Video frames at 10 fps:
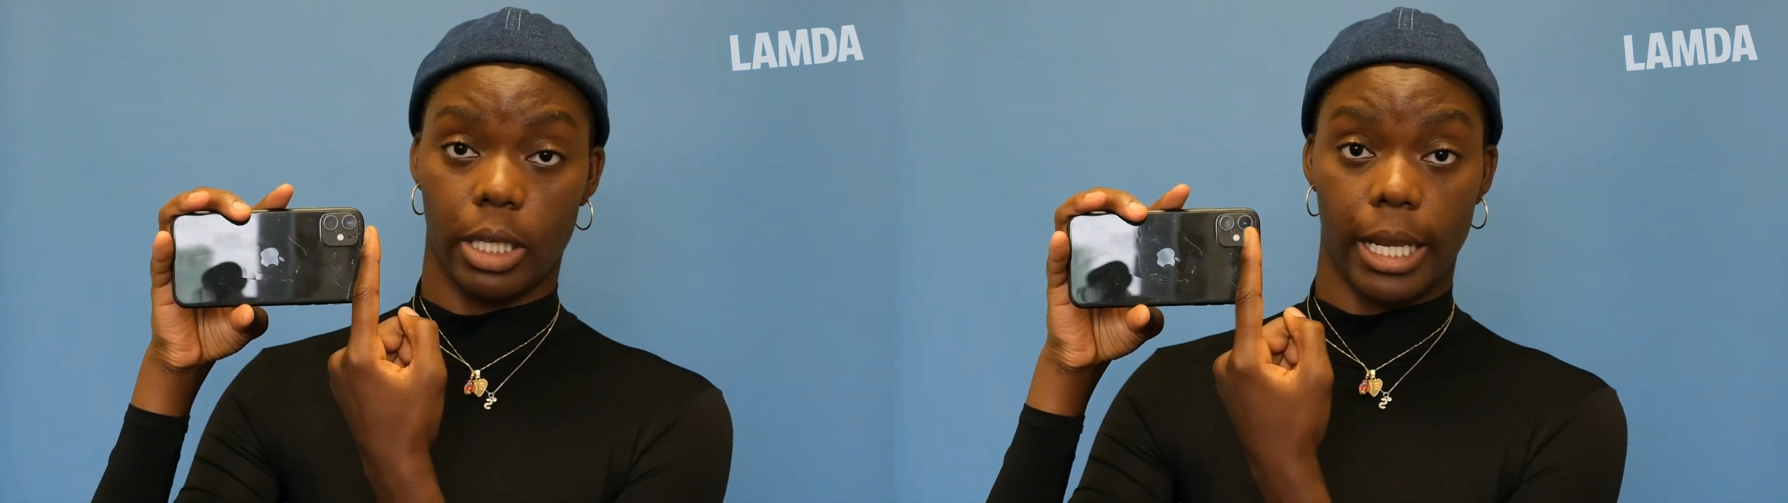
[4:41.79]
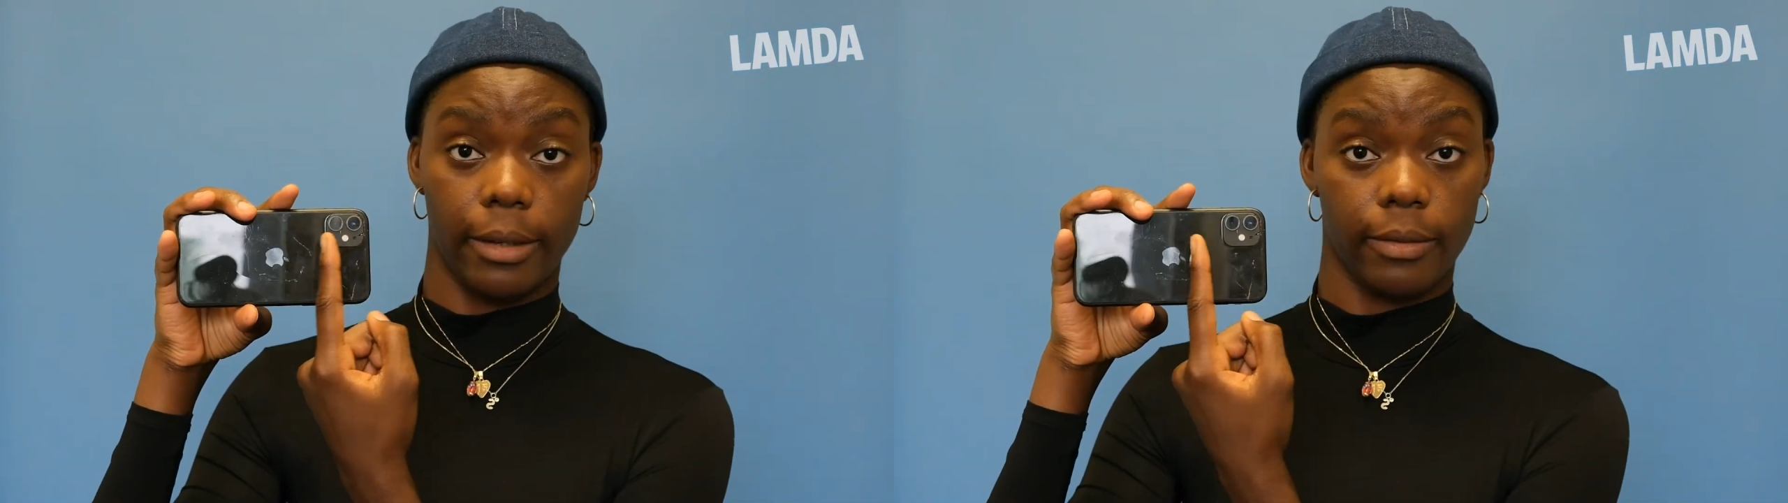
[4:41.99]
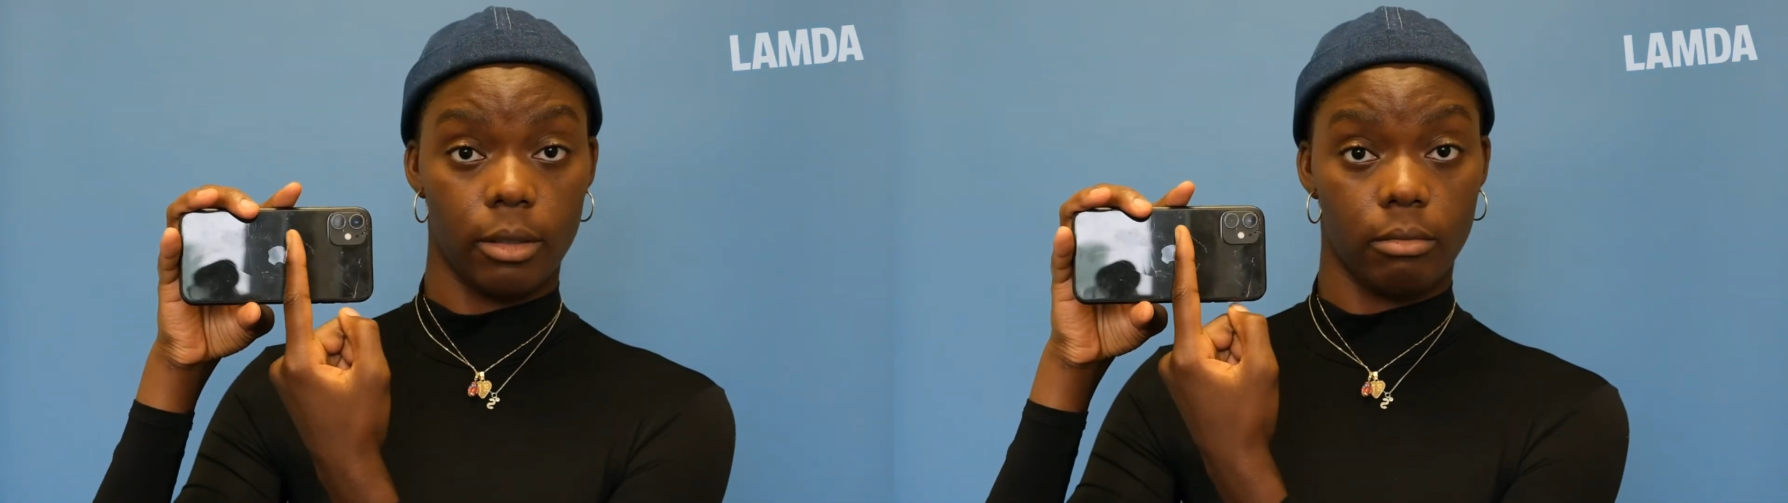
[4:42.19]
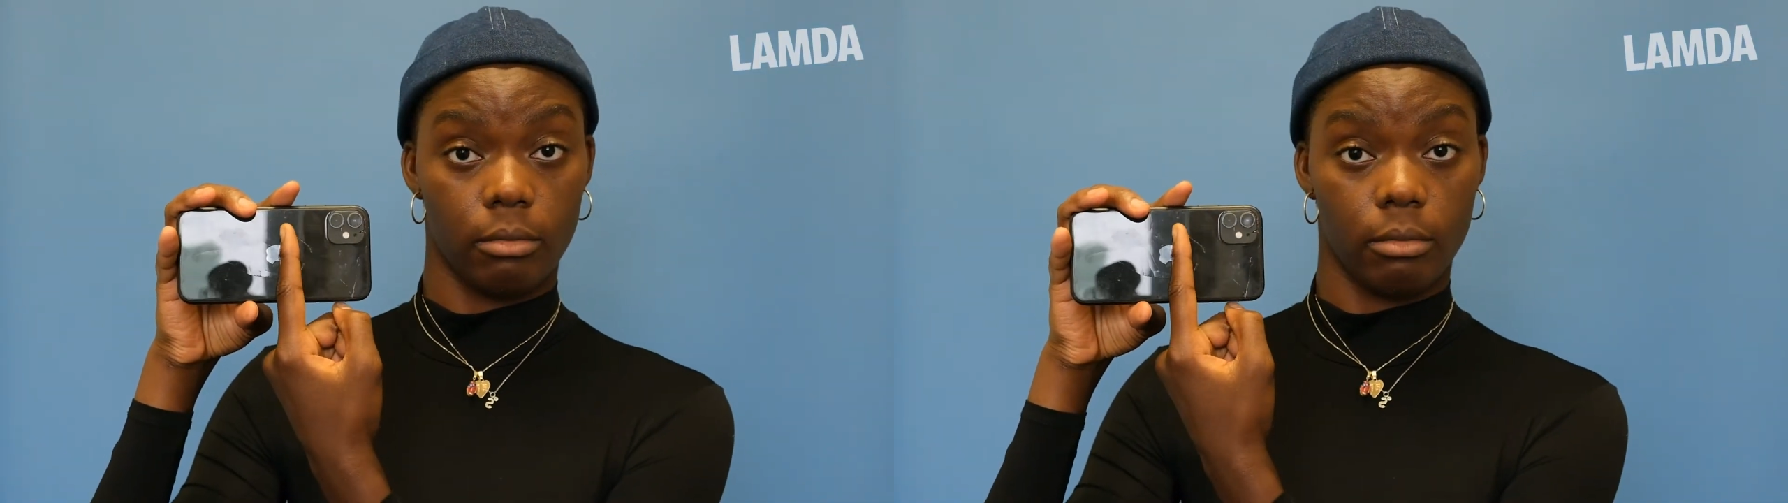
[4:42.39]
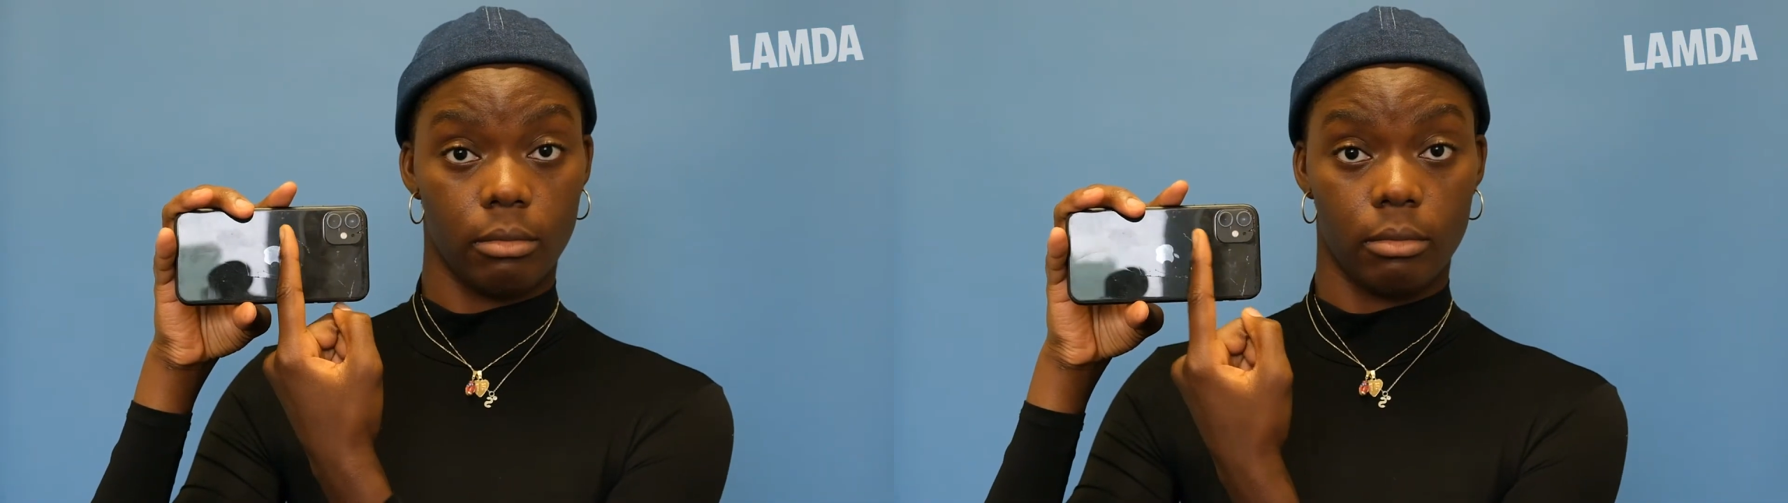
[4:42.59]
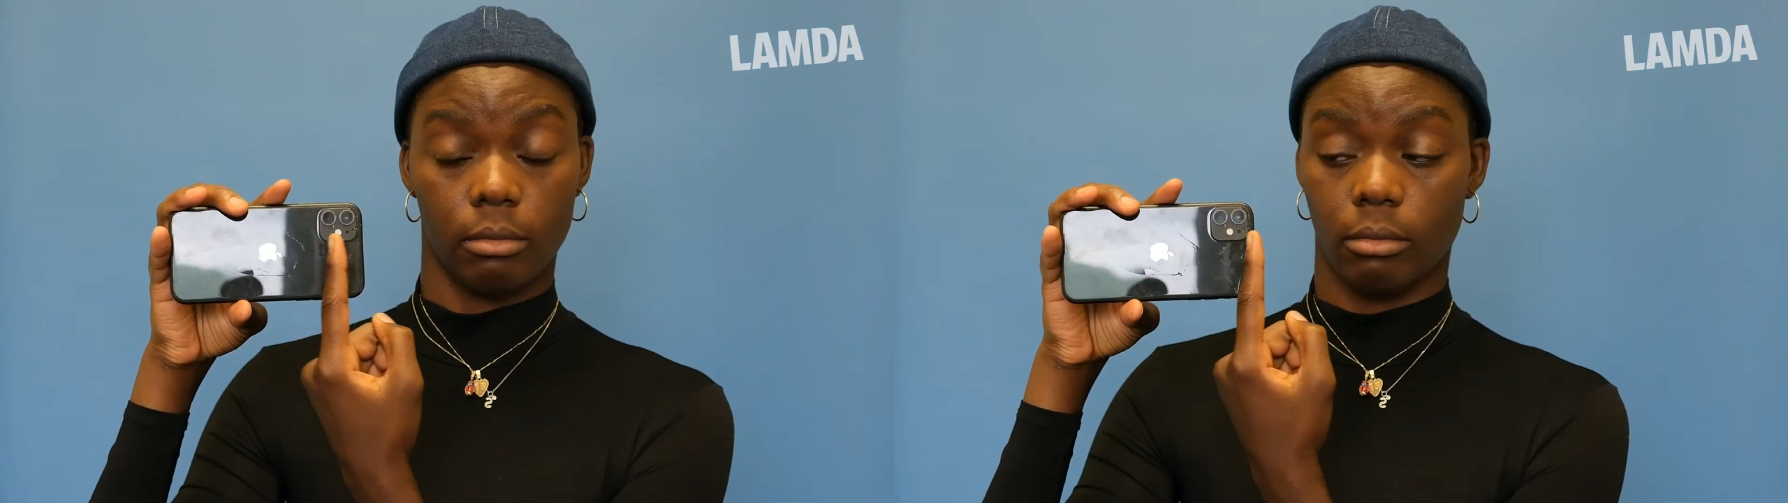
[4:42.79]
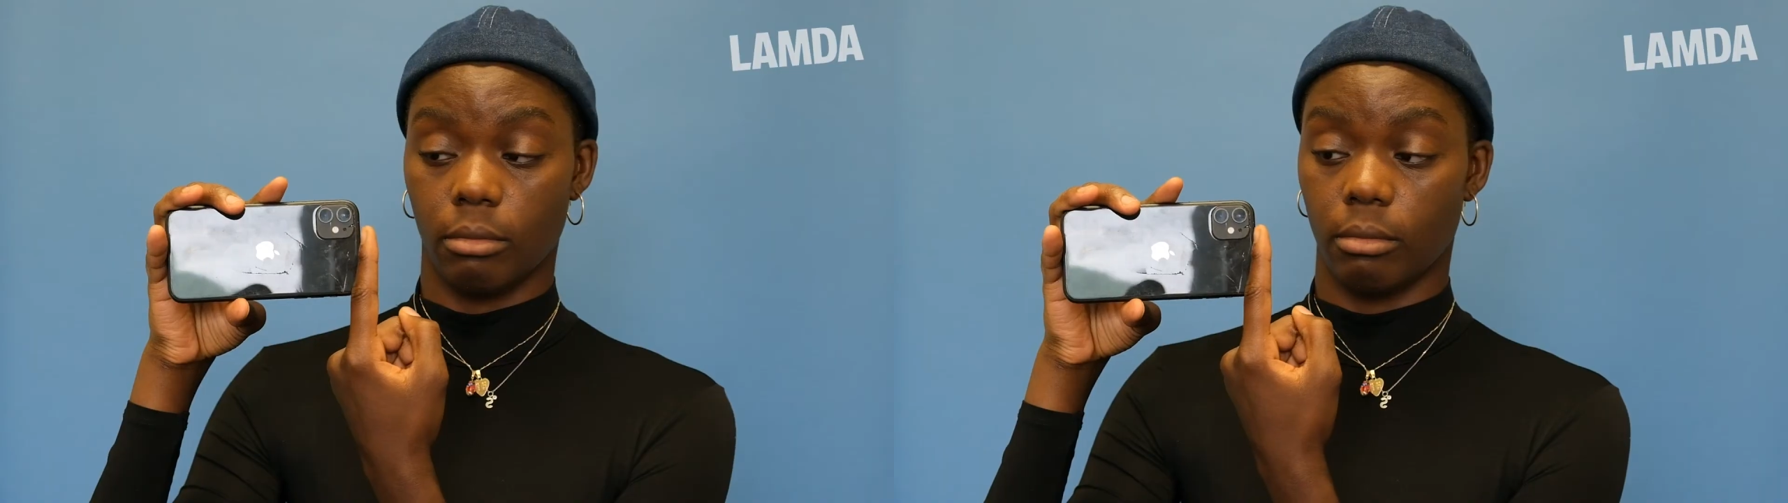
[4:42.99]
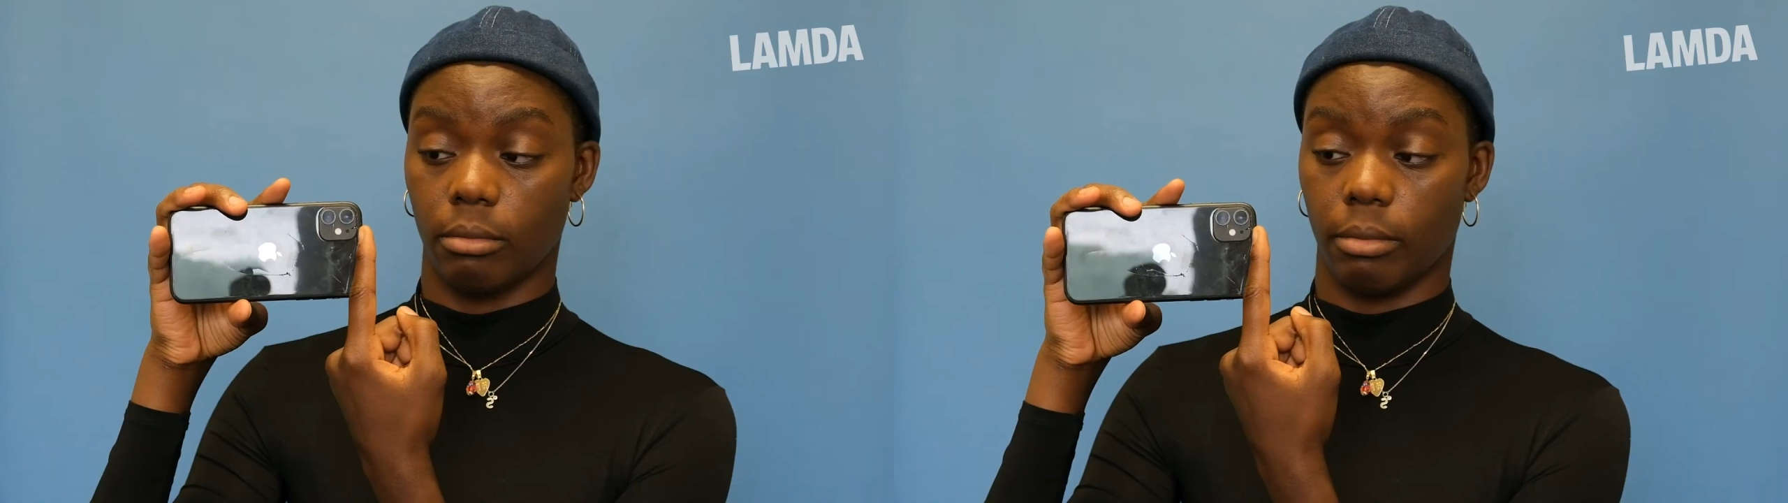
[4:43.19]
left,
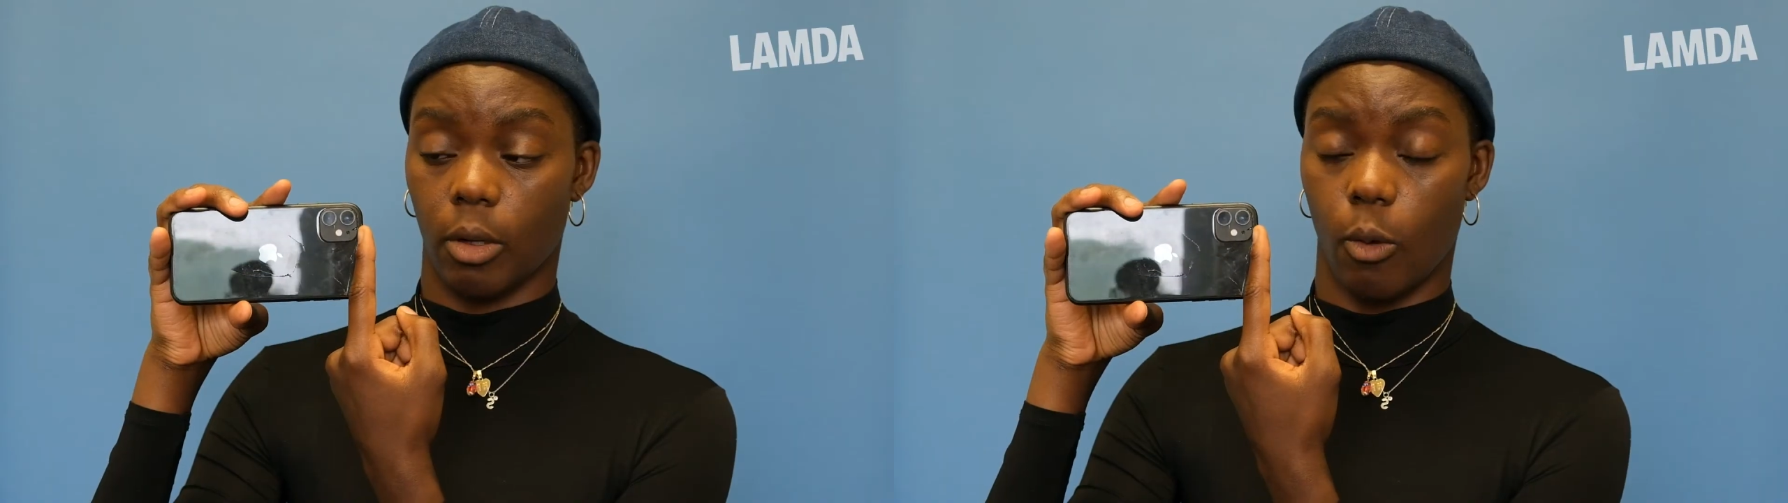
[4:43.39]
but